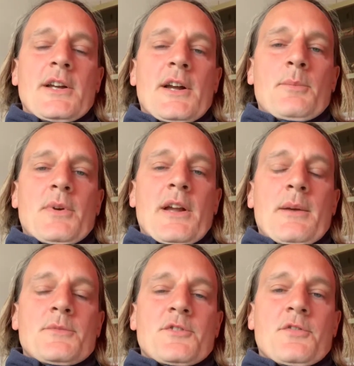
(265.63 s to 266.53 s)
and
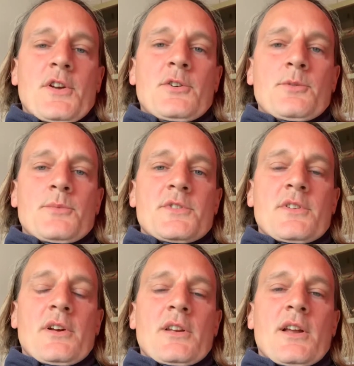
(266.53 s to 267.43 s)
perhaps films
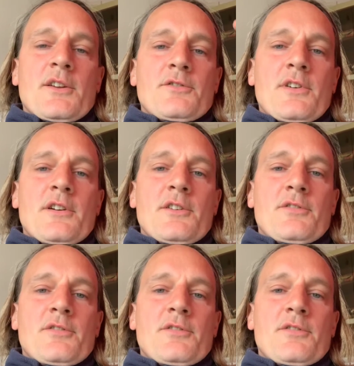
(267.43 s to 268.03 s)
that are like very,